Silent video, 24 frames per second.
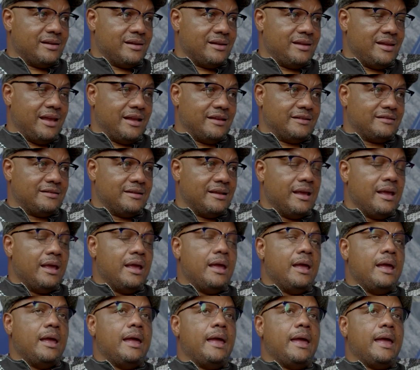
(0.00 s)
Yes.
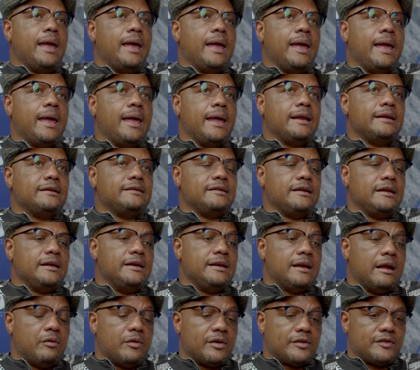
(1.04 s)
And
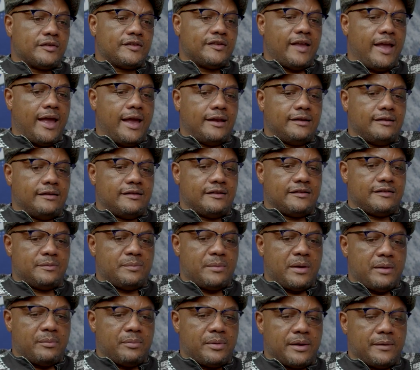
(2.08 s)
in our society in
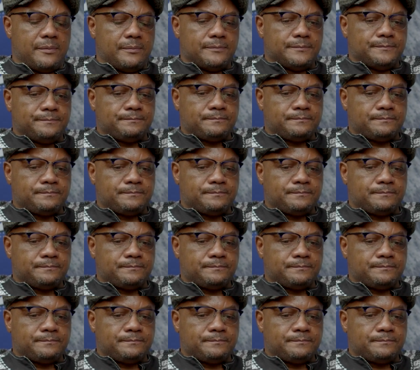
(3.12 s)
Zimbabwe,